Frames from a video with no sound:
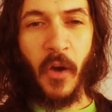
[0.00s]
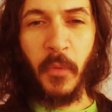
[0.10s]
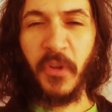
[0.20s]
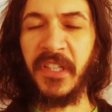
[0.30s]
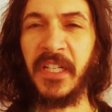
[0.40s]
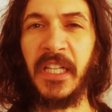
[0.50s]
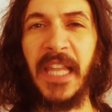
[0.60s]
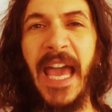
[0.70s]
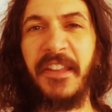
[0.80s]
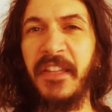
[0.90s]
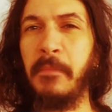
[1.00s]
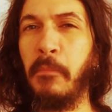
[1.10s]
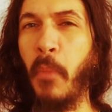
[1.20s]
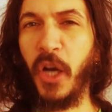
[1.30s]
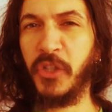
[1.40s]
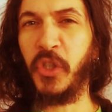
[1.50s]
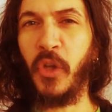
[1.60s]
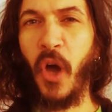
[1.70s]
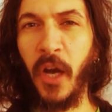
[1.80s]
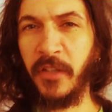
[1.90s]
almost the classy
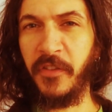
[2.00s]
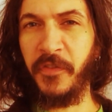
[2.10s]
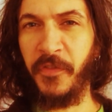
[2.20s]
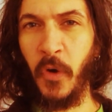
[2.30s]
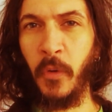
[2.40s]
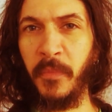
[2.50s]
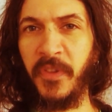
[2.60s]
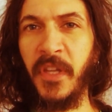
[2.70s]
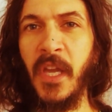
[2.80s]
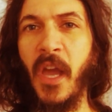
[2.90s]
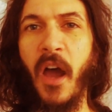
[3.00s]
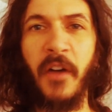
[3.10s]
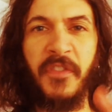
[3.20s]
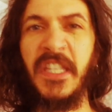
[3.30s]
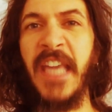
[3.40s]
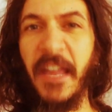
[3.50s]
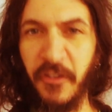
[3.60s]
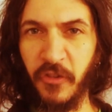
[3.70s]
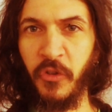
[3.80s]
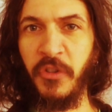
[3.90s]
martial arts films of
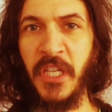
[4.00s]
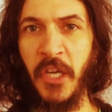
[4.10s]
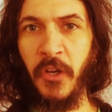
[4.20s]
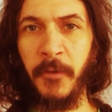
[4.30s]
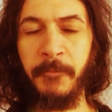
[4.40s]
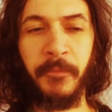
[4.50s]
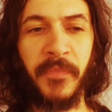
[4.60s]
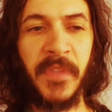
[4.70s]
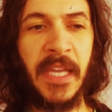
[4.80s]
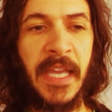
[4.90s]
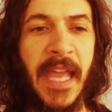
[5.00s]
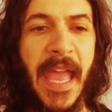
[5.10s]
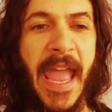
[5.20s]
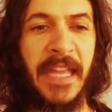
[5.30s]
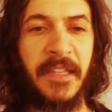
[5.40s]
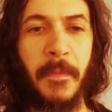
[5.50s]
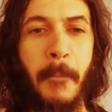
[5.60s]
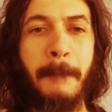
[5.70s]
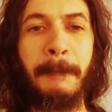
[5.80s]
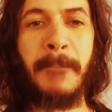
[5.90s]
yesteryear and
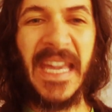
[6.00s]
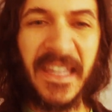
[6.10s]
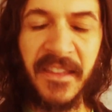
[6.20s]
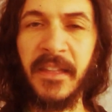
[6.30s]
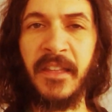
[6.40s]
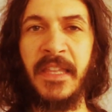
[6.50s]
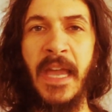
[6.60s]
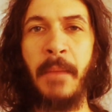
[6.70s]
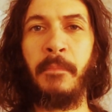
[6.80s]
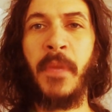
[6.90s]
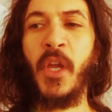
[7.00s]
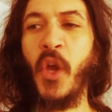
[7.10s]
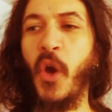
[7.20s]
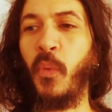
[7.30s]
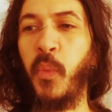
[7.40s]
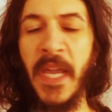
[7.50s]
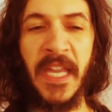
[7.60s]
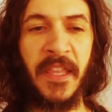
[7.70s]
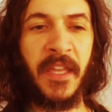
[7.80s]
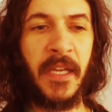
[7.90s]
mixes them
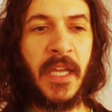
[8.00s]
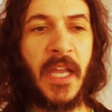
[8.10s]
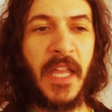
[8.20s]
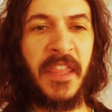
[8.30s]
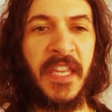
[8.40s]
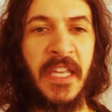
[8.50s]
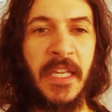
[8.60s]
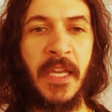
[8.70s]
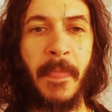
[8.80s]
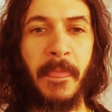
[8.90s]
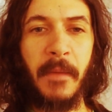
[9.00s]
with the